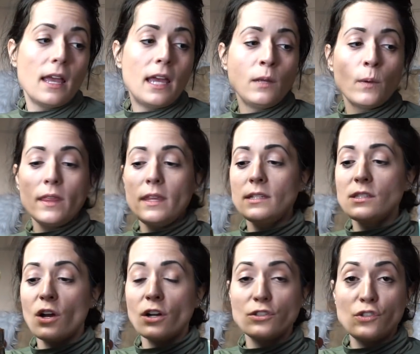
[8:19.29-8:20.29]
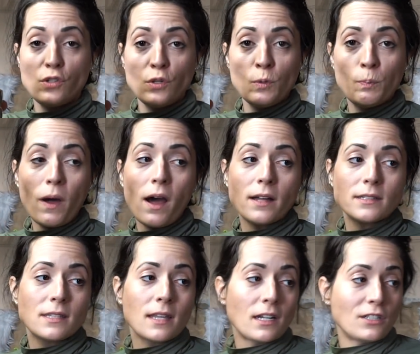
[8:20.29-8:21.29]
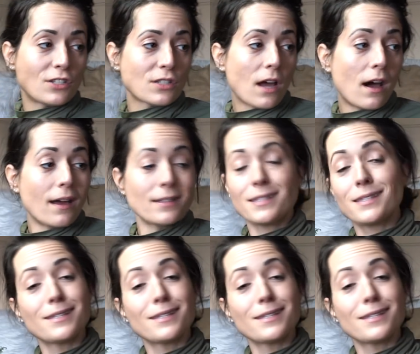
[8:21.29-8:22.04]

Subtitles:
Anyway, these are 2 pots that I just got.